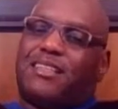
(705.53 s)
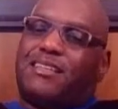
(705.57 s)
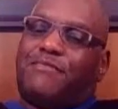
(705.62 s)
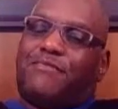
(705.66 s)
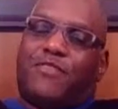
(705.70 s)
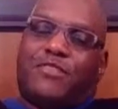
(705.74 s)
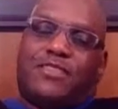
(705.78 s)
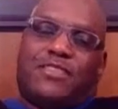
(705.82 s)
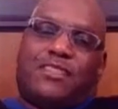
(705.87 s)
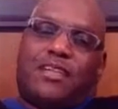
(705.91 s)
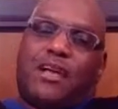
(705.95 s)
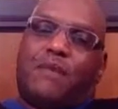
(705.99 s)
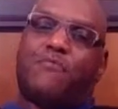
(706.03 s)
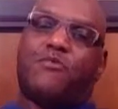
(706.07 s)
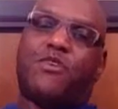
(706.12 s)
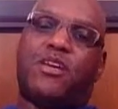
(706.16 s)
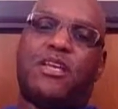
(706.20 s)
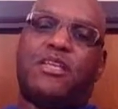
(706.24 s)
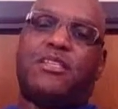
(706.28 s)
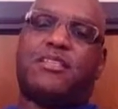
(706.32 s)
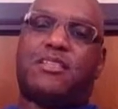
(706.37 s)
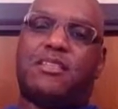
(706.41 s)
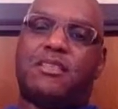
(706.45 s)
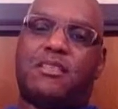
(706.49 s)
For some
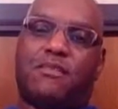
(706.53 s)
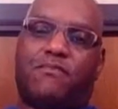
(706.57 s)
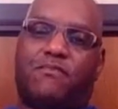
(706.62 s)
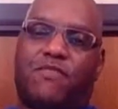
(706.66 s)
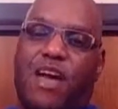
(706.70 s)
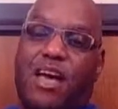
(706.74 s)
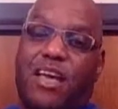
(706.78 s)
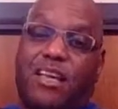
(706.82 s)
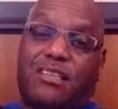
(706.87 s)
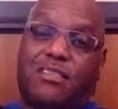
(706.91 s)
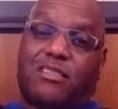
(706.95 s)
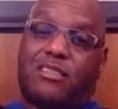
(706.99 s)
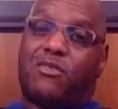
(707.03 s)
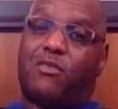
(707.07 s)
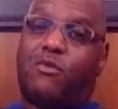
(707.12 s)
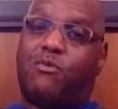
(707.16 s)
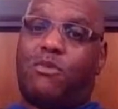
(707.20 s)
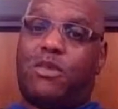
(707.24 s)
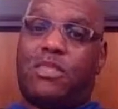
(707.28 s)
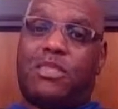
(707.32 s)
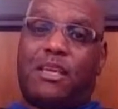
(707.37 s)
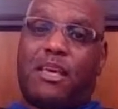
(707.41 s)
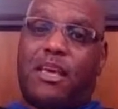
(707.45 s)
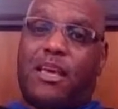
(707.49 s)
reason, the Vikings is going
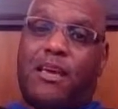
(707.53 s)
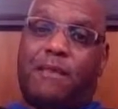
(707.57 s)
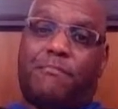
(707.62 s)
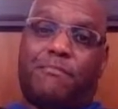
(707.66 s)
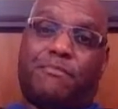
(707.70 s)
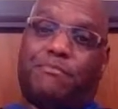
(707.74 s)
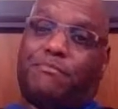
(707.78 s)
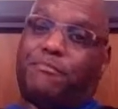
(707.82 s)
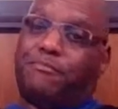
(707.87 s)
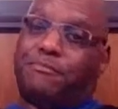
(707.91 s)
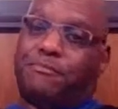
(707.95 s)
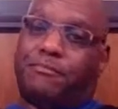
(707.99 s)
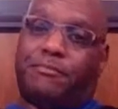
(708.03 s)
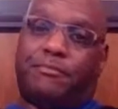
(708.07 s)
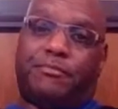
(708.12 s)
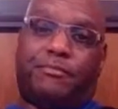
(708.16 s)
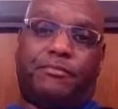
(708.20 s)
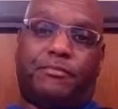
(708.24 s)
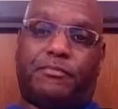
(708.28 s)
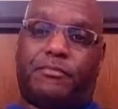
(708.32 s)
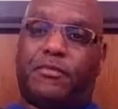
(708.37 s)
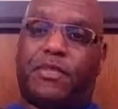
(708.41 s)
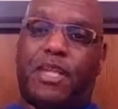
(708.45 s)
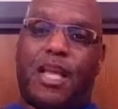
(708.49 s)
to win the game.
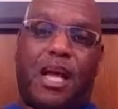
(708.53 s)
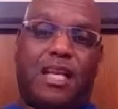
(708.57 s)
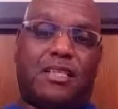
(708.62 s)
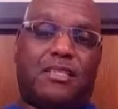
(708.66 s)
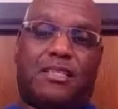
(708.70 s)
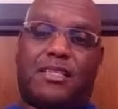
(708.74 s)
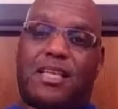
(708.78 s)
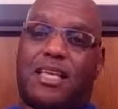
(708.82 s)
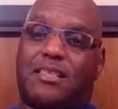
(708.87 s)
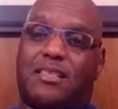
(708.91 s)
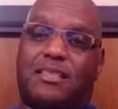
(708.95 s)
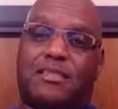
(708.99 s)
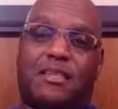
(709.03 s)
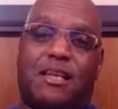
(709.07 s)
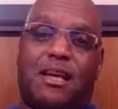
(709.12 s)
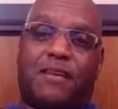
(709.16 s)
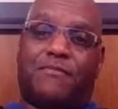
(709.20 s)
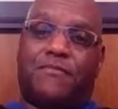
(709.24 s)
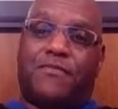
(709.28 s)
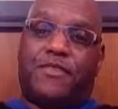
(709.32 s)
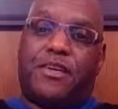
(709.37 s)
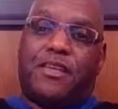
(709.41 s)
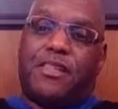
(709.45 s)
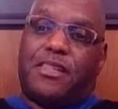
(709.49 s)
I just got this
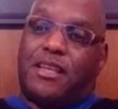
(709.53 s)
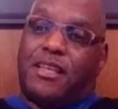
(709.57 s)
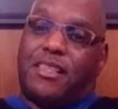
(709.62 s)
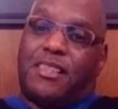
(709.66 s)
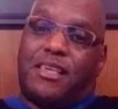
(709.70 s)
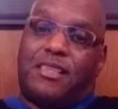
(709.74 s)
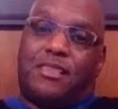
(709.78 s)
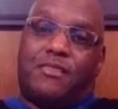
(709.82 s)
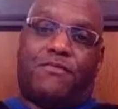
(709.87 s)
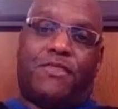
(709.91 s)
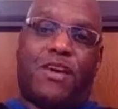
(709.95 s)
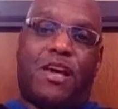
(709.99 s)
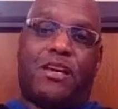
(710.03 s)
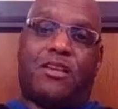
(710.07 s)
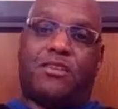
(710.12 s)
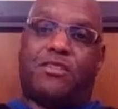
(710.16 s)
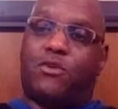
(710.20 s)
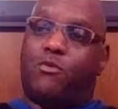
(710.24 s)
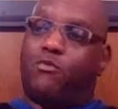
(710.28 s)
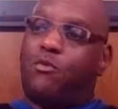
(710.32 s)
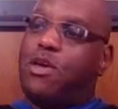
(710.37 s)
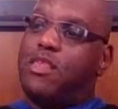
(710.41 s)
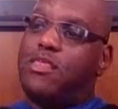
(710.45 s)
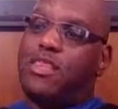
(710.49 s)
gut feeling. I think the Vikings
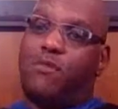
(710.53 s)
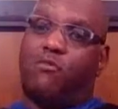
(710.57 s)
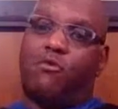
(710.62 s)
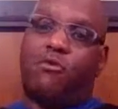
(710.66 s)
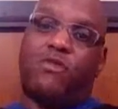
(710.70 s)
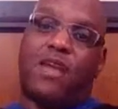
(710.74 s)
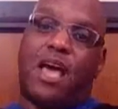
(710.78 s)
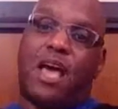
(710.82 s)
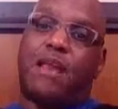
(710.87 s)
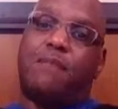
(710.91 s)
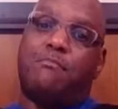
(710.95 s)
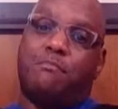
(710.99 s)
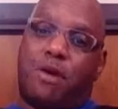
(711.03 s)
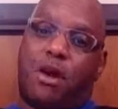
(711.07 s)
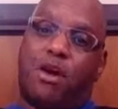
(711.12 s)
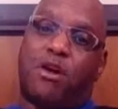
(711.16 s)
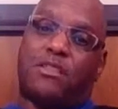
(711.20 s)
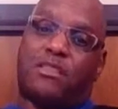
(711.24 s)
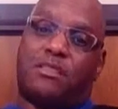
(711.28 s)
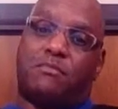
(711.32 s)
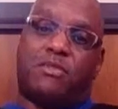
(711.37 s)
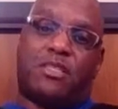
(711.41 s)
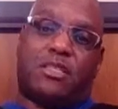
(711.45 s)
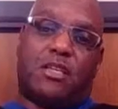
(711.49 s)
will win. They will not
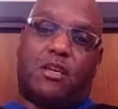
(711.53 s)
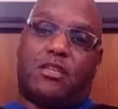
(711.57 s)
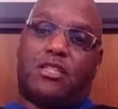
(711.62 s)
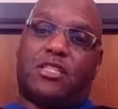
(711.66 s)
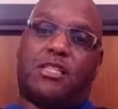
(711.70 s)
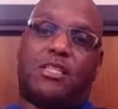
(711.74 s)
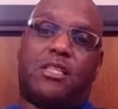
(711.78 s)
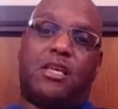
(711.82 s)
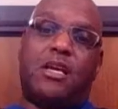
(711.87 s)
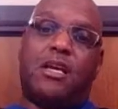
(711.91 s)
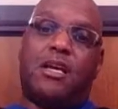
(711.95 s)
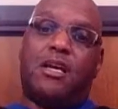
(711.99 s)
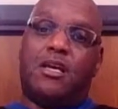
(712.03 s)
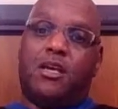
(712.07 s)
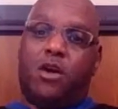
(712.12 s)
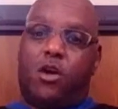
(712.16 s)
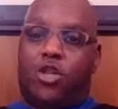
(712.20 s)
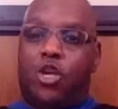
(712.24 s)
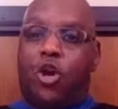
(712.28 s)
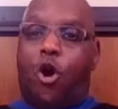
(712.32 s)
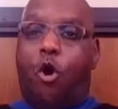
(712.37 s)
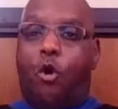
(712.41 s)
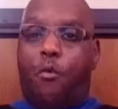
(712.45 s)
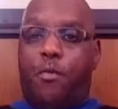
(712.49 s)
embarrass themselves in
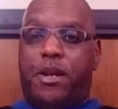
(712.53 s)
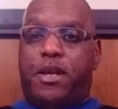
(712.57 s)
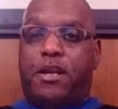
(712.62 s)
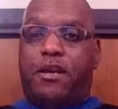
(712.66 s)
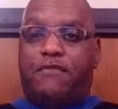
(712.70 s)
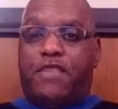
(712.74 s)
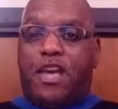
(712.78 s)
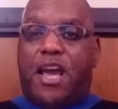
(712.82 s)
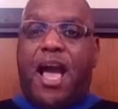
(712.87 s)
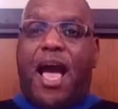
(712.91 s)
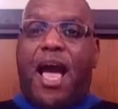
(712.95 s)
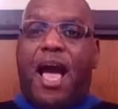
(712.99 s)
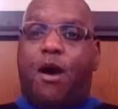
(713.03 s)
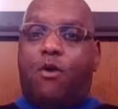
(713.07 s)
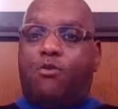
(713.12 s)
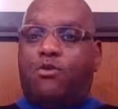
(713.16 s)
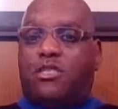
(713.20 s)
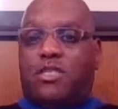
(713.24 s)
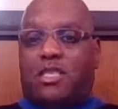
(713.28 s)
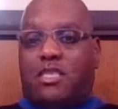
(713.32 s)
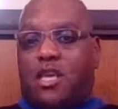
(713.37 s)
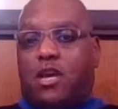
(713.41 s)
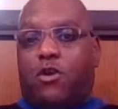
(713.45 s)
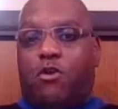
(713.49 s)
the opening of their
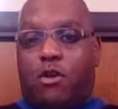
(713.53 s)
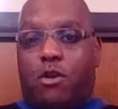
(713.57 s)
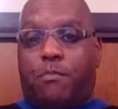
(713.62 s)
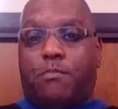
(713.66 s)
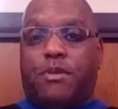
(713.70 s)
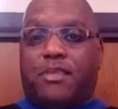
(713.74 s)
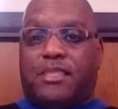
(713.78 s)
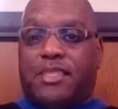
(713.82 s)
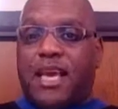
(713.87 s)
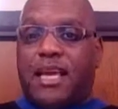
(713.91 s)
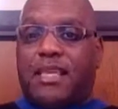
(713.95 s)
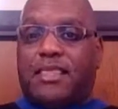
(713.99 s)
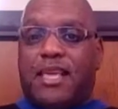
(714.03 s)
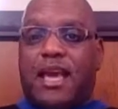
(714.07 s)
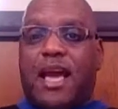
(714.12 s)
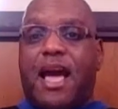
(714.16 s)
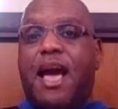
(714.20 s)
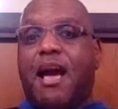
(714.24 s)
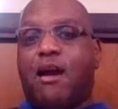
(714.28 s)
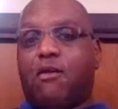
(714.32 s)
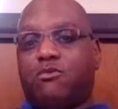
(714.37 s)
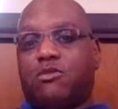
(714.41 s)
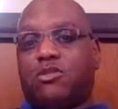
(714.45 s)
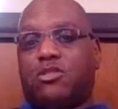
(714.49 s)
house, and they're going to protect their
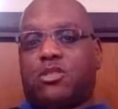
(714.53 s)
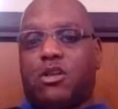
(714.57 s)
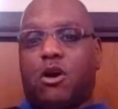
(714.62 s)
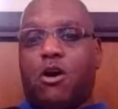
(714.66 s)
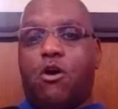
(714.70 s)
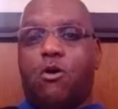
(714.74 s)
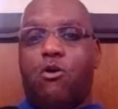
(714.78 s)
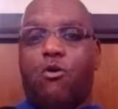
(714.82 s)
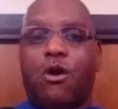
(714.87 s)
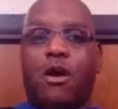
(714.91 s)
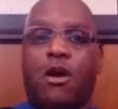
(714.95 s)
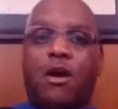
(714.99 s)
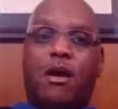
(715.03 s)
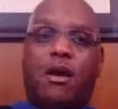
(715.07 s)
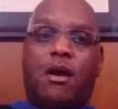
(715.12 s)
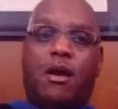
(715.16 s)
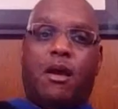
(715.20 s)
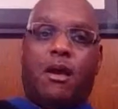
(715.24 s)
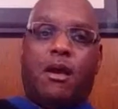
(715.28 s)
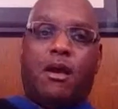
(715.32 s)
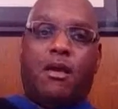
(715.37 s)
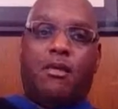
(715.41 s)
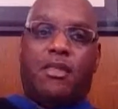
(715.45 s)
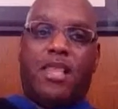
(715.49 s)
house. So
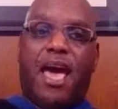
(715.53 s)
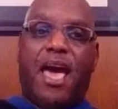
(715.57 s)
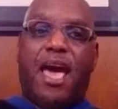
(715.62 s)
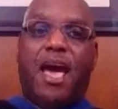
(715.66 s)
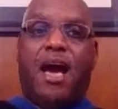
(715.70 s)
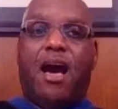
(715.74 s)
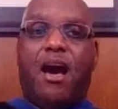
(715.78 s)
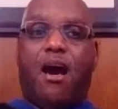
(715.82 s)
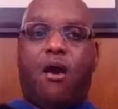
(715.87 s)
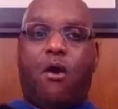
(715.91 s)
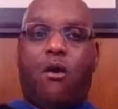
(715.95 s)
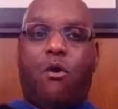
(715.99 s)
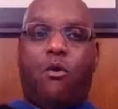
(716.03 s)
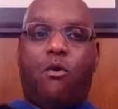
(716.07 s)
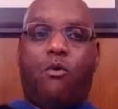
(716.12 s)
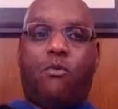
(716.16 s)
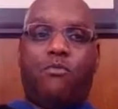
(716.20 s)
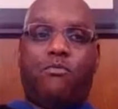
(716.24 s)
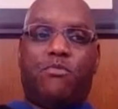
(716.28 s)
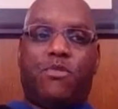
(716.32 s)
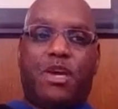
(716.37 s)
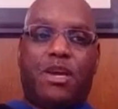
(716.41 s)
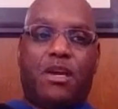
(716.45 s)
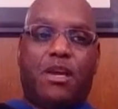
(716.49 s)

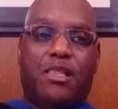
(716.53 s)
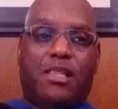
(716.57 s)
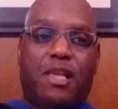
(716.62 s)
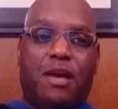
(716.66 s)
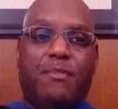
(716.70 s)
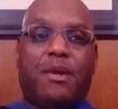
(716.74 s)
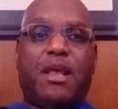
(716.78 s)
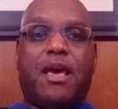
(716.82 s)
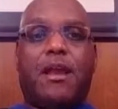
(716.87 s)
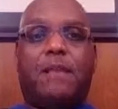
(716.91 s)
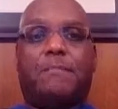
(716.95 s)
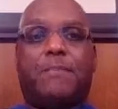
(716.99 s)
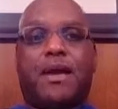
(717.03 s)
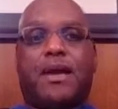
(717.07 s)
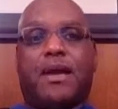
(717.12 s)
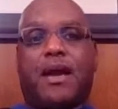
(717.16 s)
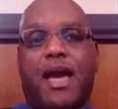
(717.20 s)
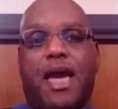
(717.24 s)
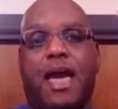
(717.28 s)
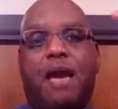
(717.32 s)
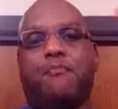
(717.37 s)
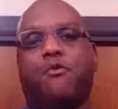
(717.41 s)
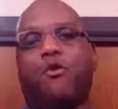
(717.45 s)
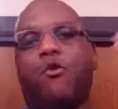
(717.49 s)
now the eliminator pick
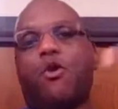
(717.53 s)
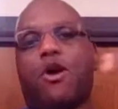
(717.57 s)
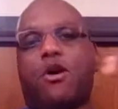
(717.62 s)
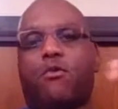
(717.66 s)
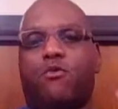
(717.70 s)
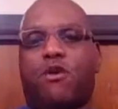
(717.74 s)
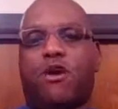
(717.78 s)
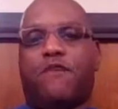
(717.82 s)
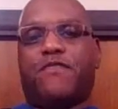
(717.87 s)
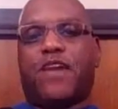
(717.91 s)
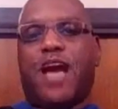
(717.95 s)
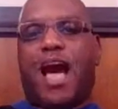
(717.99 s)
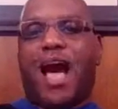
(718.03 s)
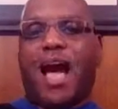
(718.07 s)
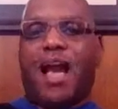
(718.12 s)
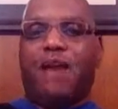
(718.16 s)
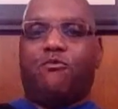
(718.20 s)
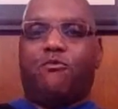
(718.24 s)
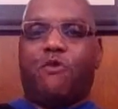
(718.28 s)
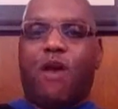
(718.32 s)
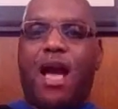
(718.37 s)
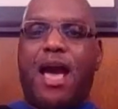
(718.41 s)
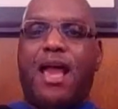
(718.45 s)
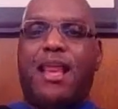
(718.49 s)
I am going with,
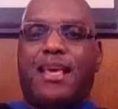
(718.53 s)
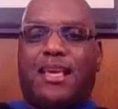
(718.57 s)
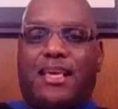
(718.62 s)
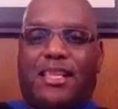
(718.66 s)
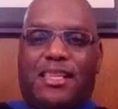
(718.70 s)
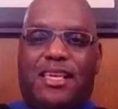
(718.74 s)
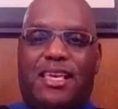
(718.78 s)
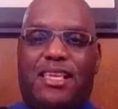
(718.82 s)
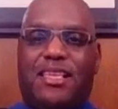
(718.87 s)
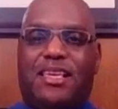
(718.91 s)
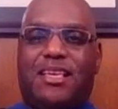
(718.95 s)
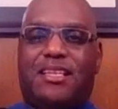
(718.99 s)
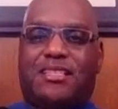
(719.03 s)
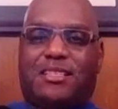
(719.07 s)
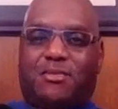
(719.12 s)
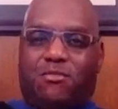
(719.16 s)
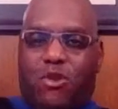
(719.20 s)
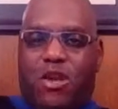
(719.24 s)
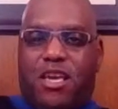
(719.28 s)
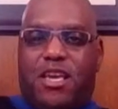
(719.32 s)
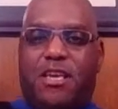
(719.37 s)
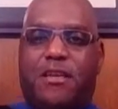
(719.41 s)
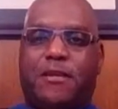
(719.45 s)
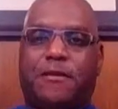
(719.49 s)
ironically this
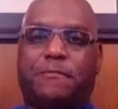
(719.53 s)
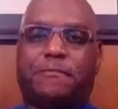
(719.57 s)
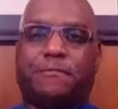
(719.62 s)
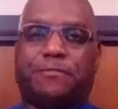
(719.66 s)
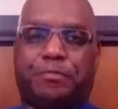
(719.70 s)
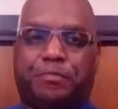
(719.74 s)
week,